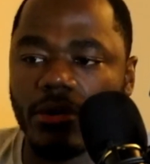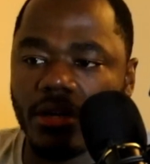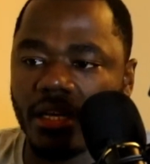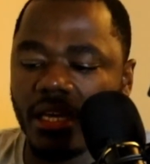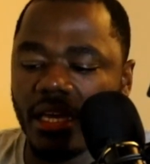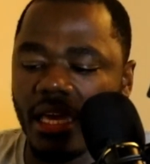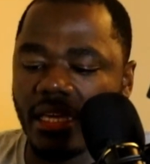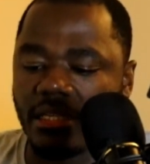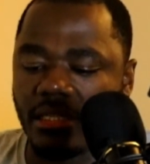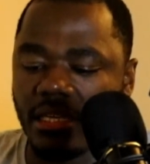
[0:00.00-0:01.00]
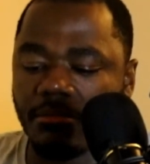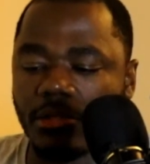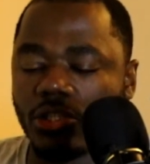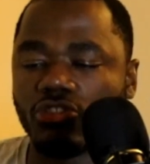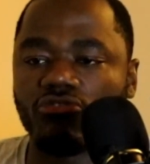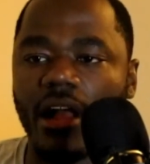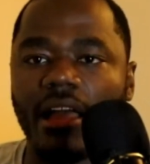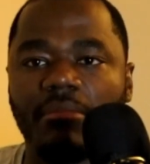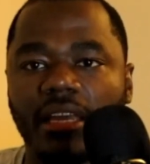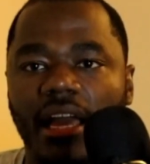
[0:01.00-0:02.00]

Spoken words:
work is him describing